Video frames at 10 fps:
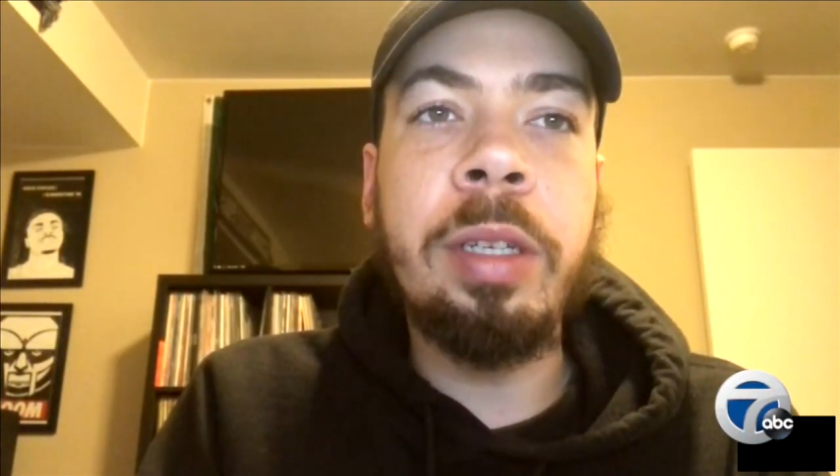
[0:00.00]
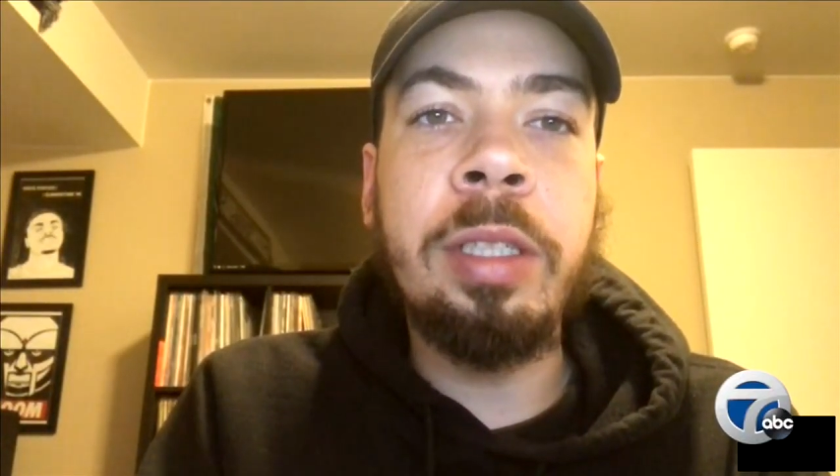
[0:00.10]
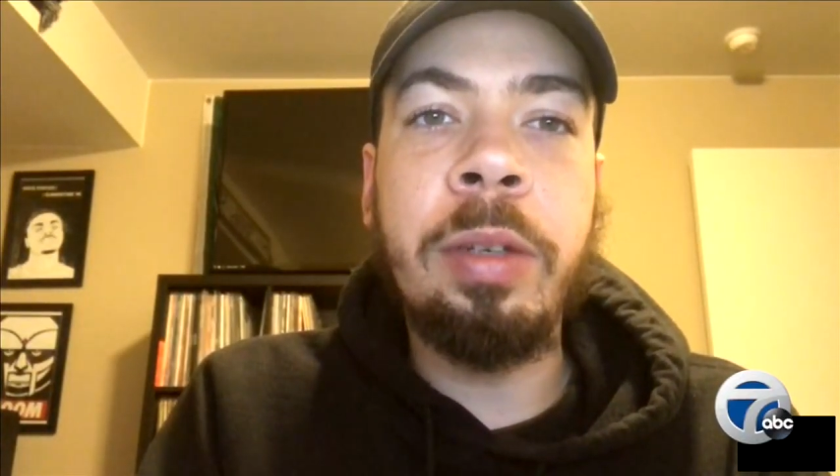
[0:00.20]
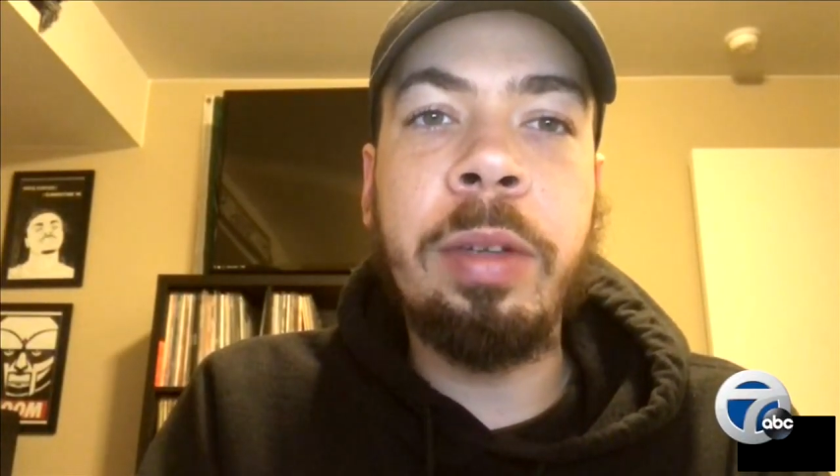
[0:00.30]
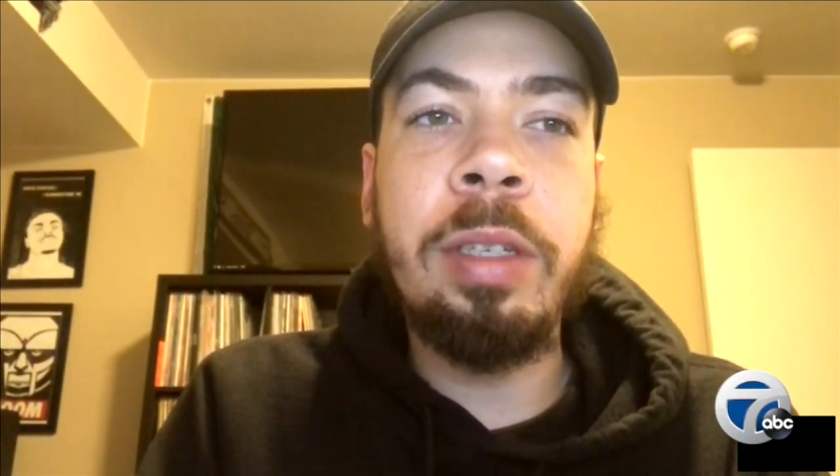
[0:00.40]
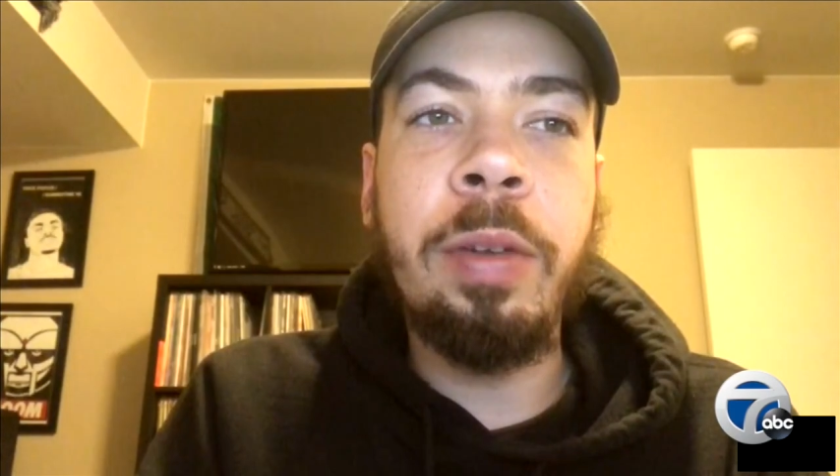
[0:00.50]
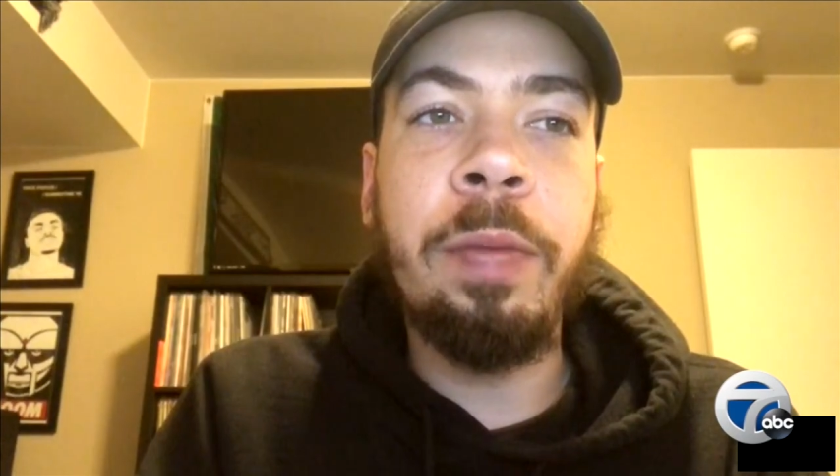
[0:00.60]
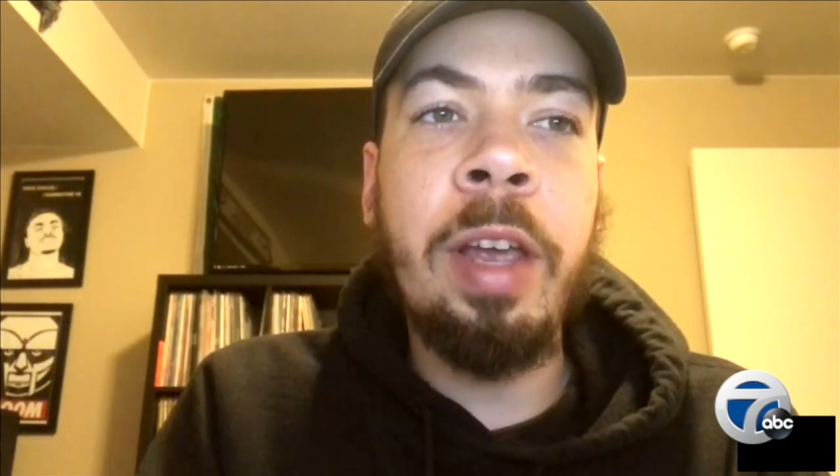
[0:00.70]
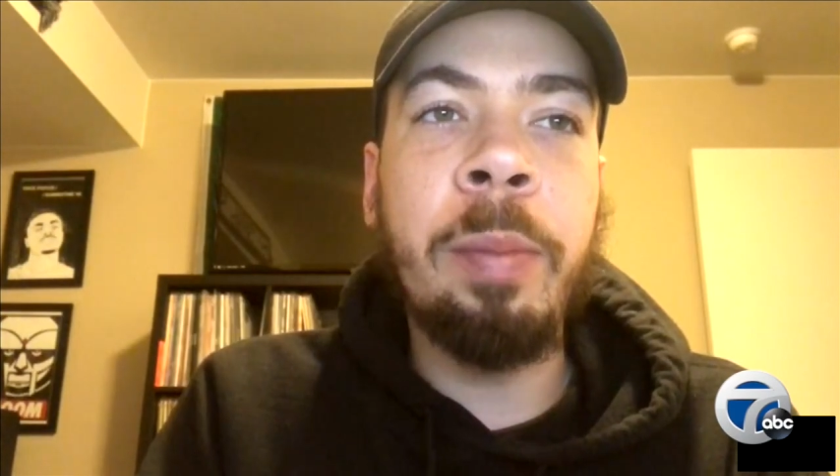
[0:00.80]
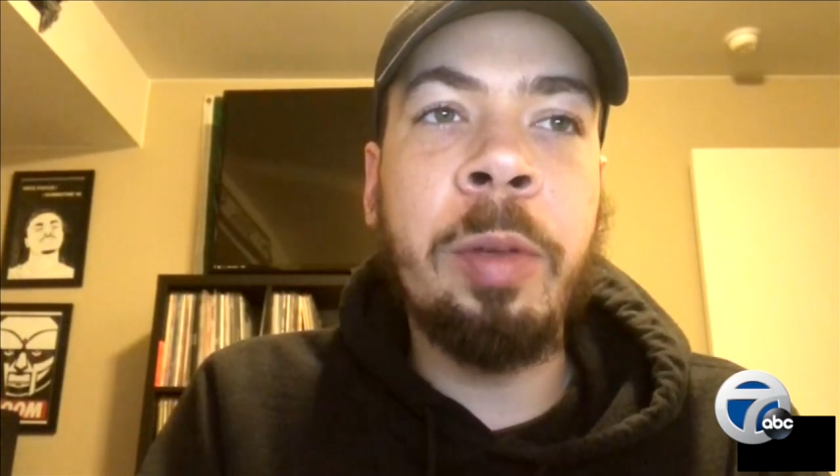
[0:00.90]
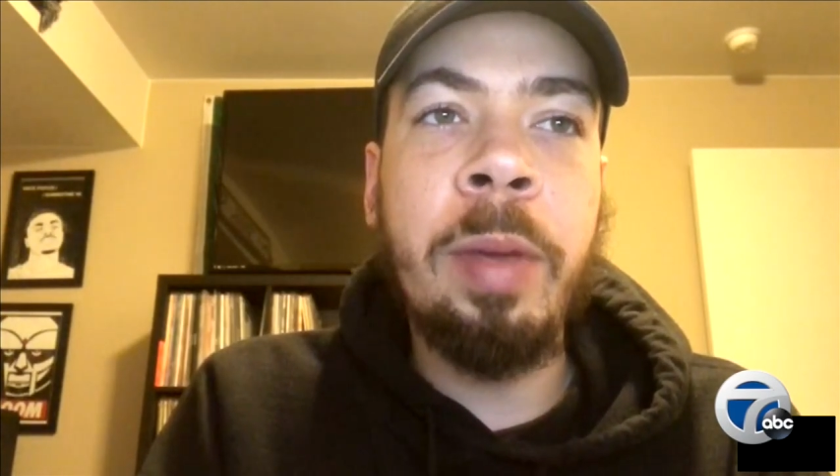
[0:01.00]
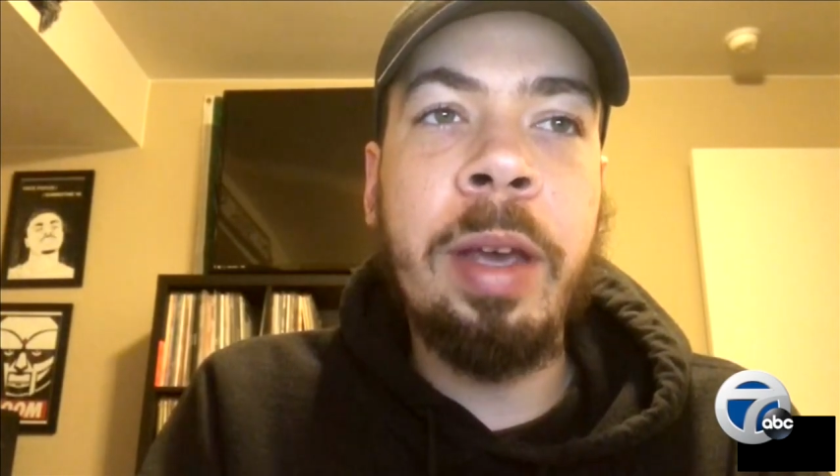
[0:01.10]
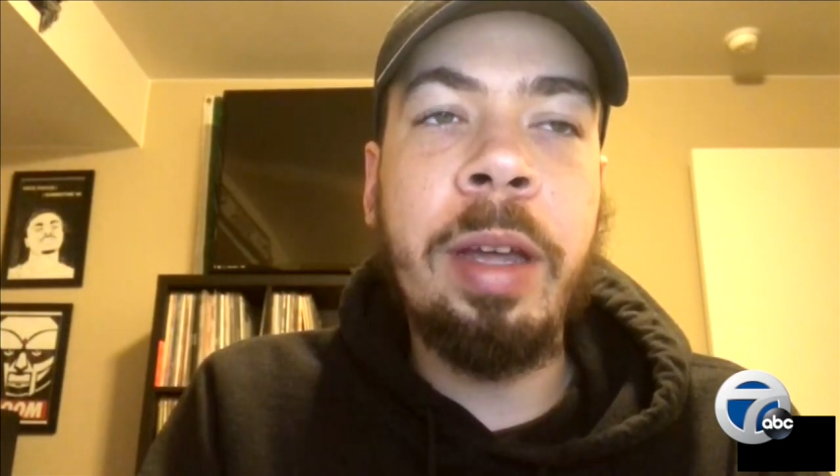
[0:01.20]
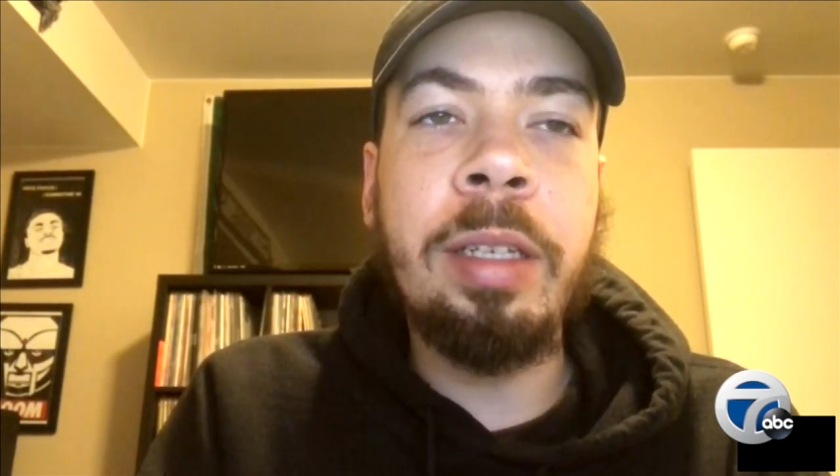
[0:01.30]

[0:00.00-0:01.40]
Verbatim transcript: He's a he's a family man.